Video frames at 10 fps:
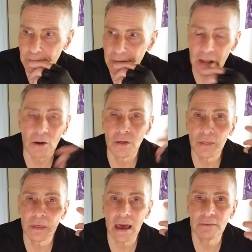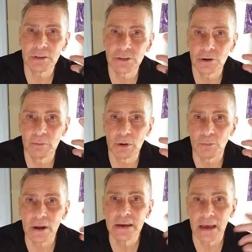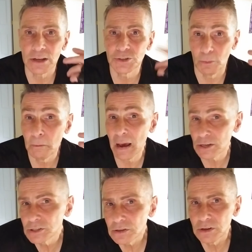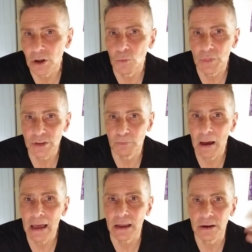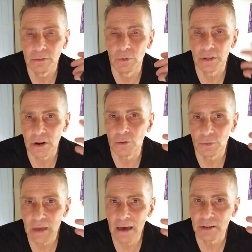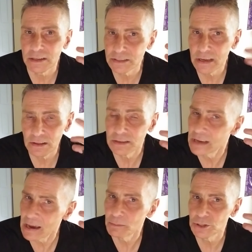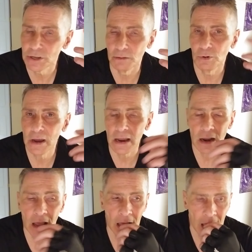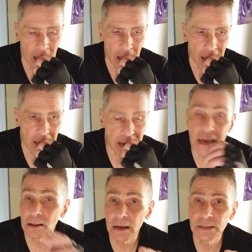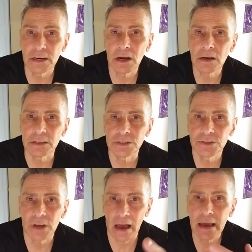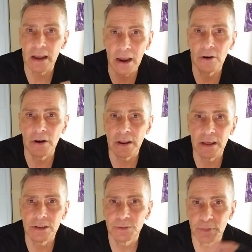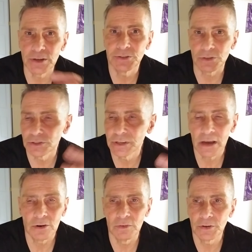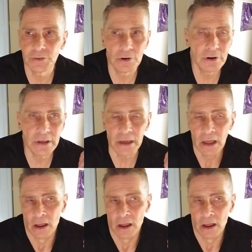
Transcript: know, having terminal brain cancer messed, you know, with his mind, with, you know, with having the damage to the brain, and he collected guns. I inherited his pistols. He had over 30